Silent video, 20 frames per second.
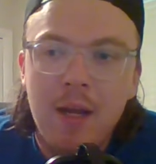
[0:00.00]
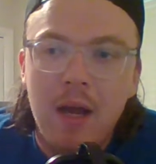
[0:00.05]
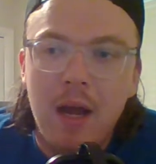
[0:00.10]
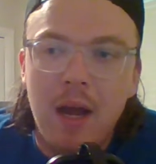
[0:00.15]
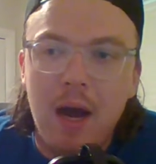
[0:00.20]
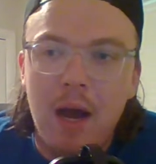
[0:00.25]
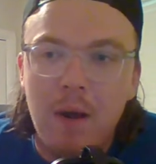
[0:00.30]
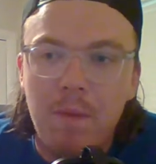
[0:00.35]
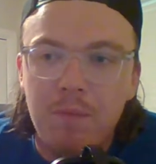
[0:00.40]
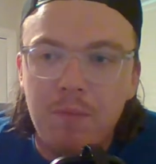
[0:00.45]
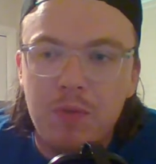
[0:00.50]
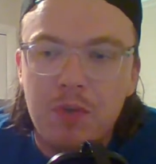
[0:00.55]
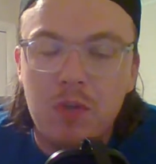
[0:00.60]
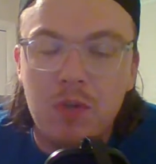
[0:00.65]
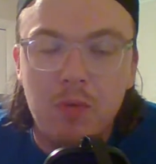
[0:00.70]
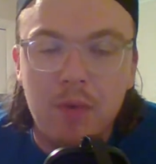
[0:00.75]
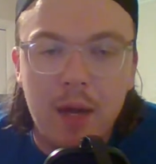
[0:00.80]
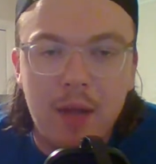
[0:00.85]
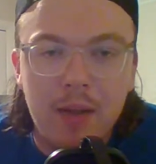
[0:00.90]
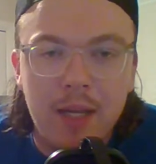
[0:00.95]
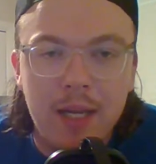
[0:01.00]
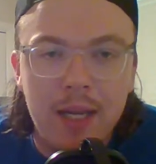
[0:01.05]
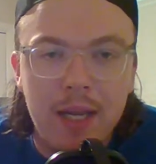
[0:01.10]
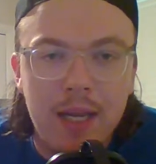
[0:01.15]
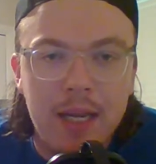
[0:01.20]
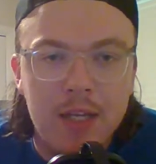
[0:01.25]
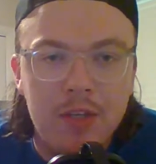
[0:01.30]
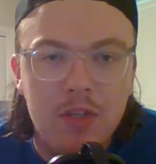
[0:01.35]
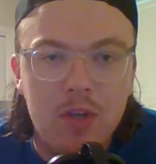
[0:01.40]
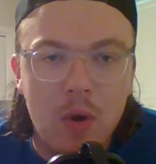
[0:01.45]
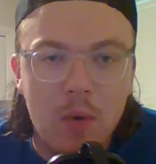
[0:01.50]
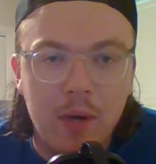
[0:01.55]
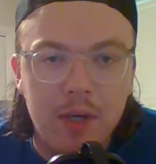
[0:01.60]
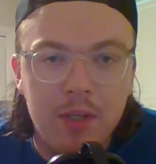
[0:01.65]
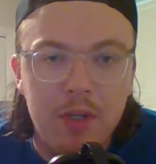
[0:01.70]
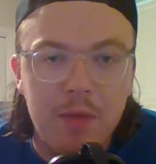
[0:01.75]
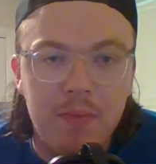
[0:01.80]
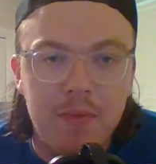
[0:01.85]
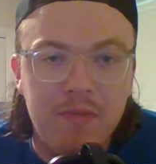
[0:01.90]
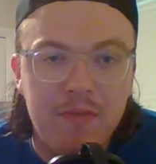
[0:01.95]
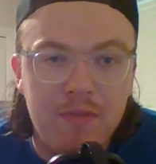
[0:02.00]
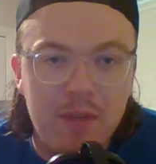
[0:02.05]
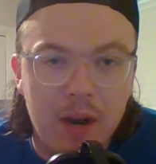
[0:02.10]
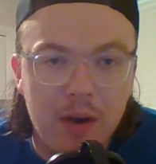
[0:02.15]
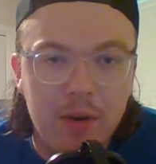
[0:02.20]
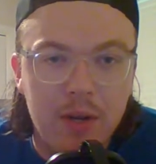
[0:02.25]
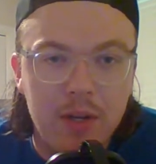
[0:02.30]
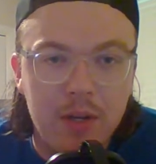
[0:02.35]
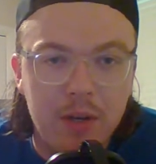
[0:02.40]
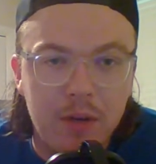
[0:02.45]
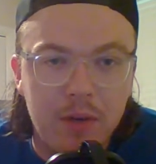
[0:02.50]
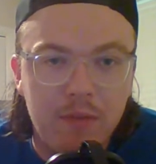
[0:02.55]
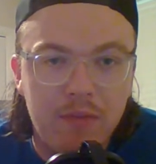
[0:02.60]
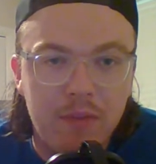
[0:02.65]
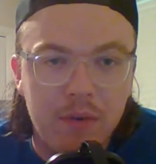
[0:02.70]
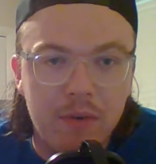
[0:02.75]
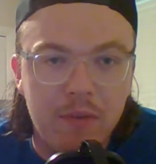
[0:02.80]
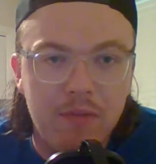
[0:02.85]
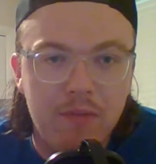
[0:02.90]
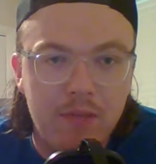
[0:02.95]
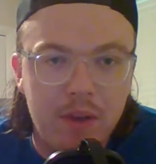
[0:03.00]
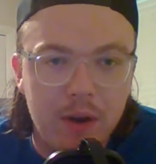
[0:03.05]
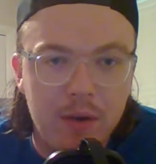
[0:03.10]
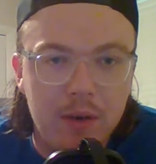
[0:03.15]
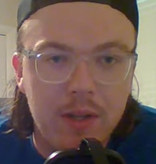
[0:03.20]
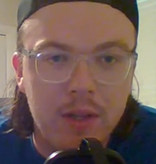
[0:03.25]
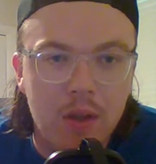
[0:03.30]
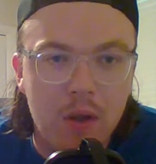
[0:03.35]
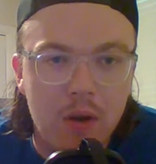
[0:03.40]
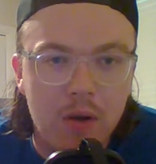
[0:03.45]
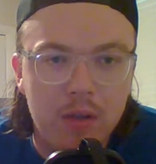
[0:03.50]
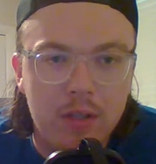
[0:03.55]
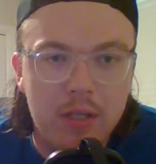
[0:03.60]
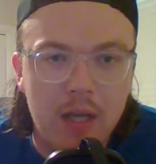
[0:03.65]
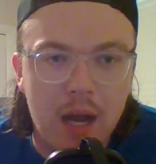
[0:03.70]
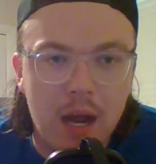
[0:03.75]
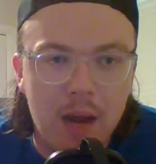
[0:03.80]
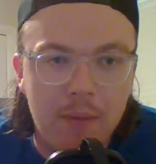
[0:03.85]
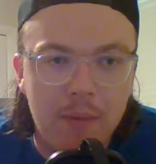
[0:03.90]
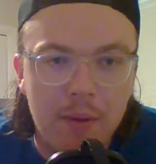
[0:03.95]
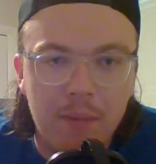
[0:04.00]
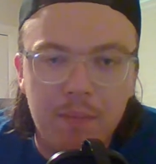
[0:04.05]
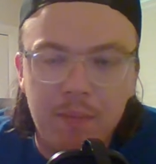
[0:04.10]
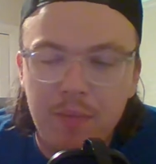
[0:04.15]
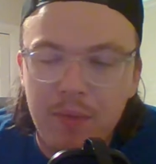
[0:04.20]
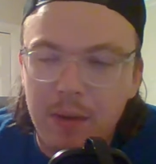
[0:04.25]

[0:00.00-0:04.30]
Cirelli is going to be very good for a very long time.